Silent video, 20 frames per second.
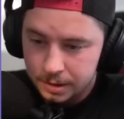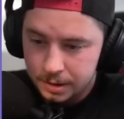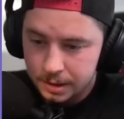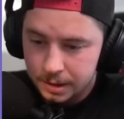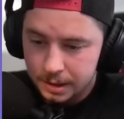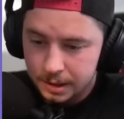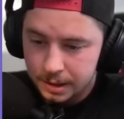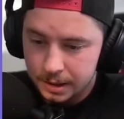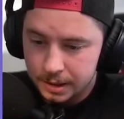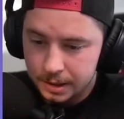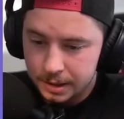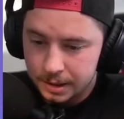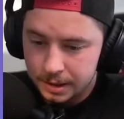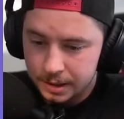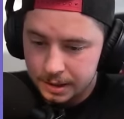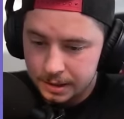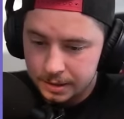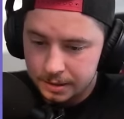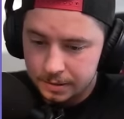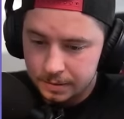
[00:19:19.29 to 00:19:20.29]

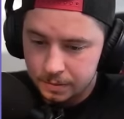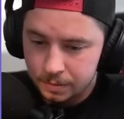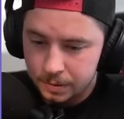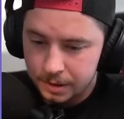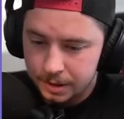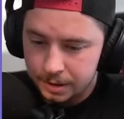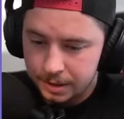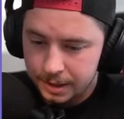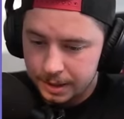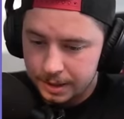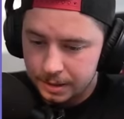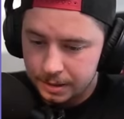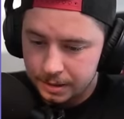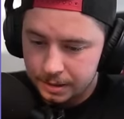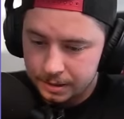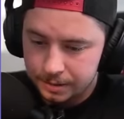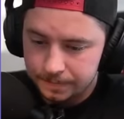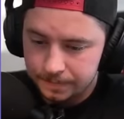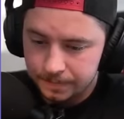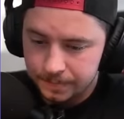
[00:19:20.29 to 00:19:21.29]
Uh, what are they
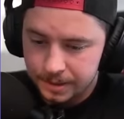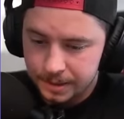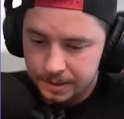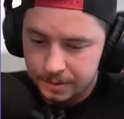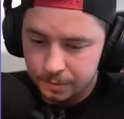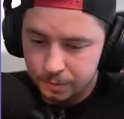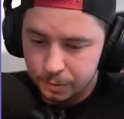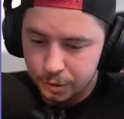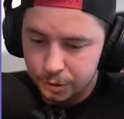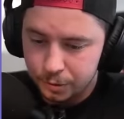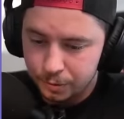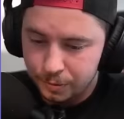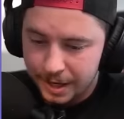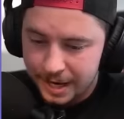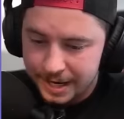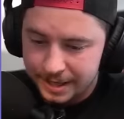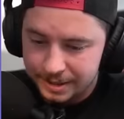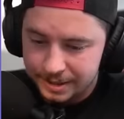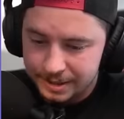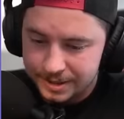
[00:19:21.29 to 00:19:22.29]
called? Root
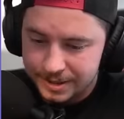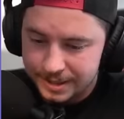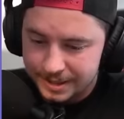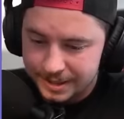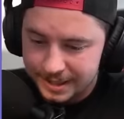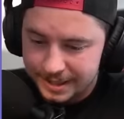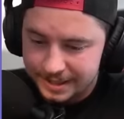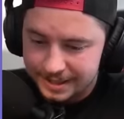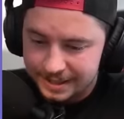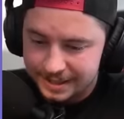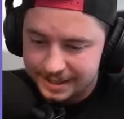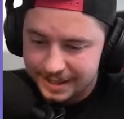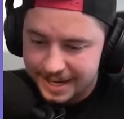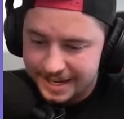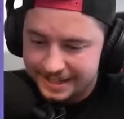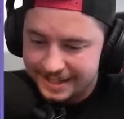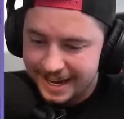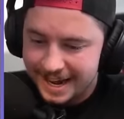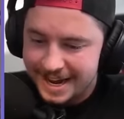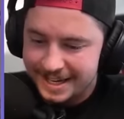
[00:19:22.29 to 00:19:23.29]
riders in the
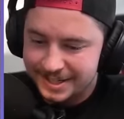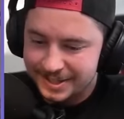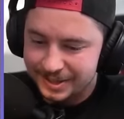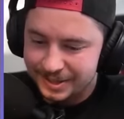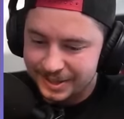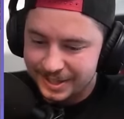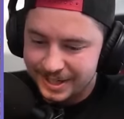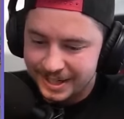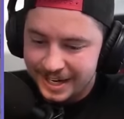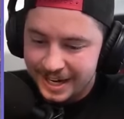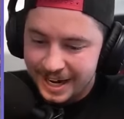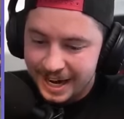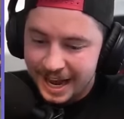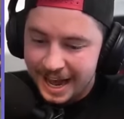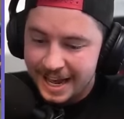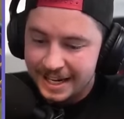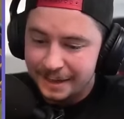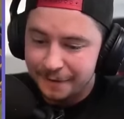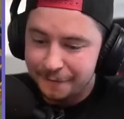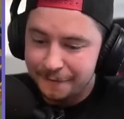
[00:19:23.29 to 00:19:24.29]
clan castle
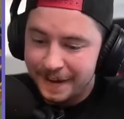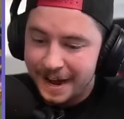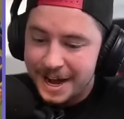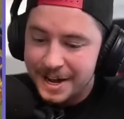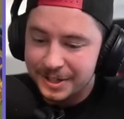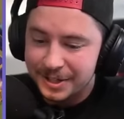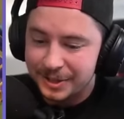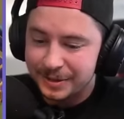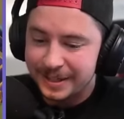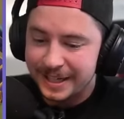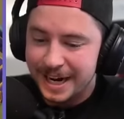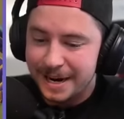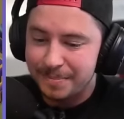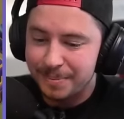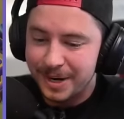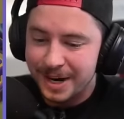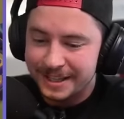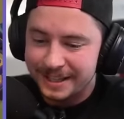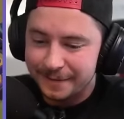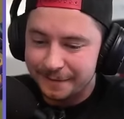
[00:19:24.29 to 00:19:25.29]
and a Valkyrie. I
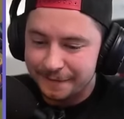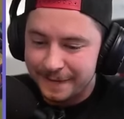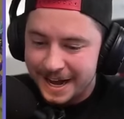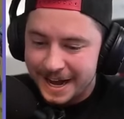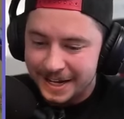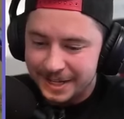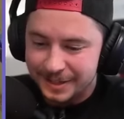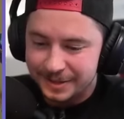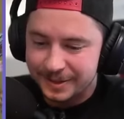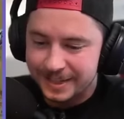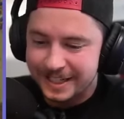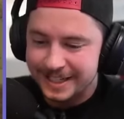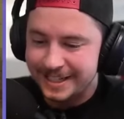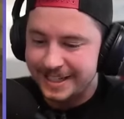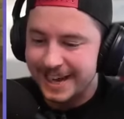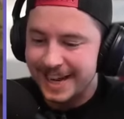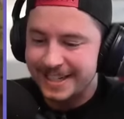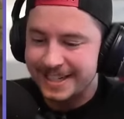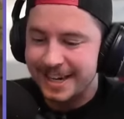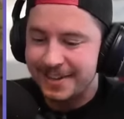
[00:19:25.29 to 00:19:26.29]
brought the Valkyrie. It
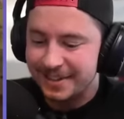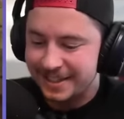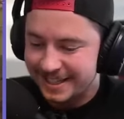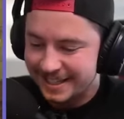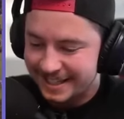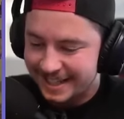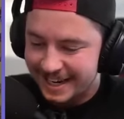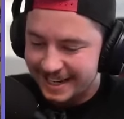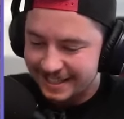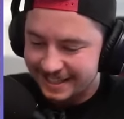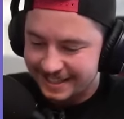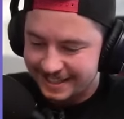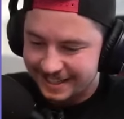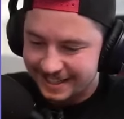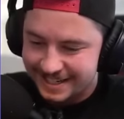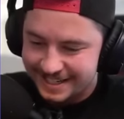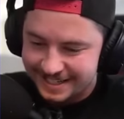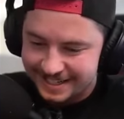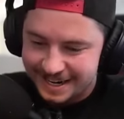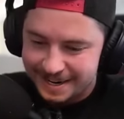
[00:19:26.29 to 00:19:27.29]
takes out the
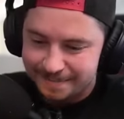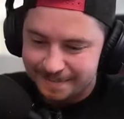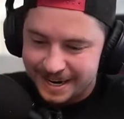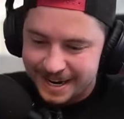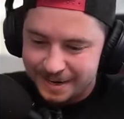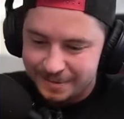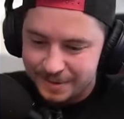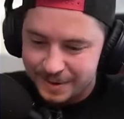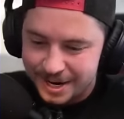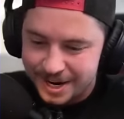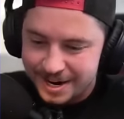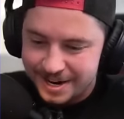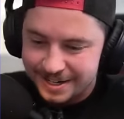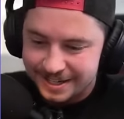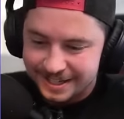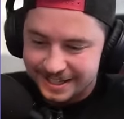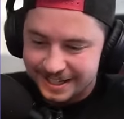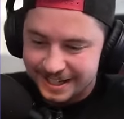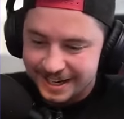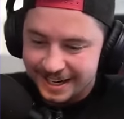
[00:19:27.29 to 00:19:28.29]
skeletons. That might
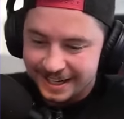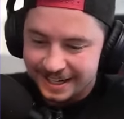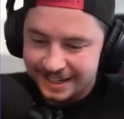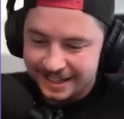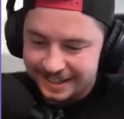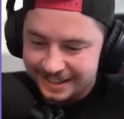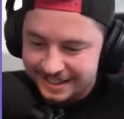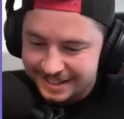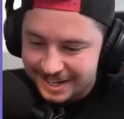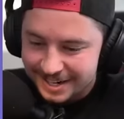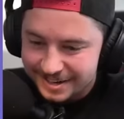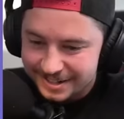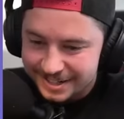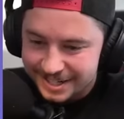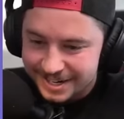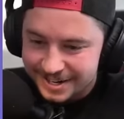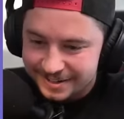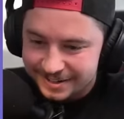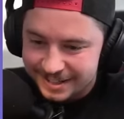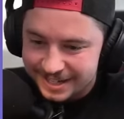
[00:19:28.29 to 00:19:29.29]
work. Go,
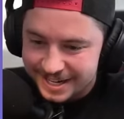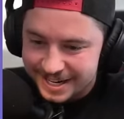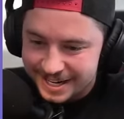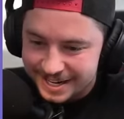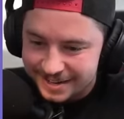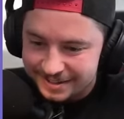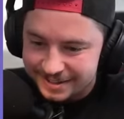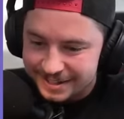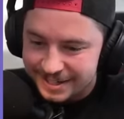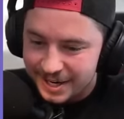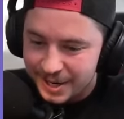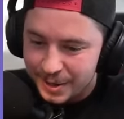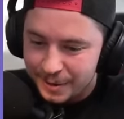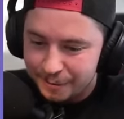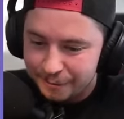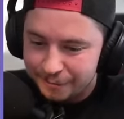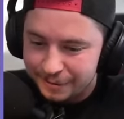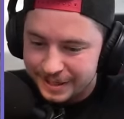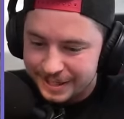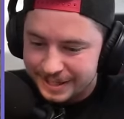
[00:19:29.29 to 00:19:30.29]
go, go.
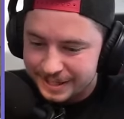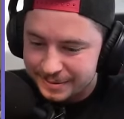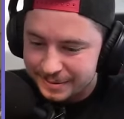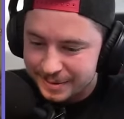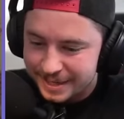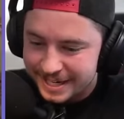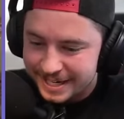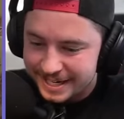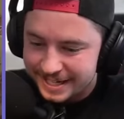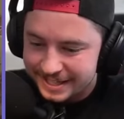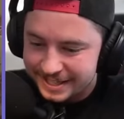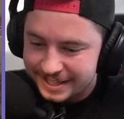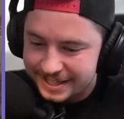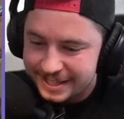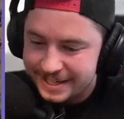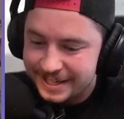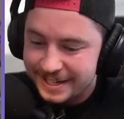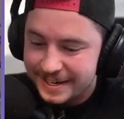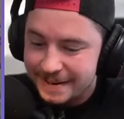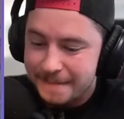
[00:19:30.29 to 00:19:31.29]
No freaking way,
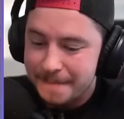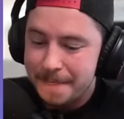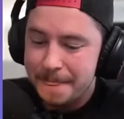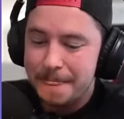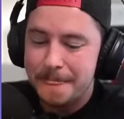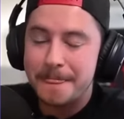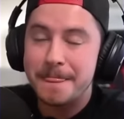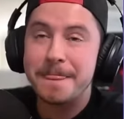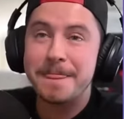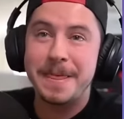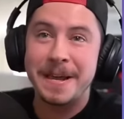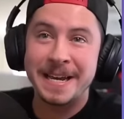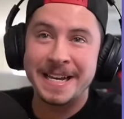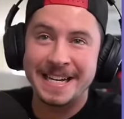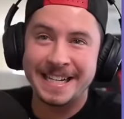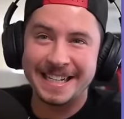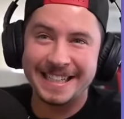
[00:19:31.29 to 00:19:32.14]
dude.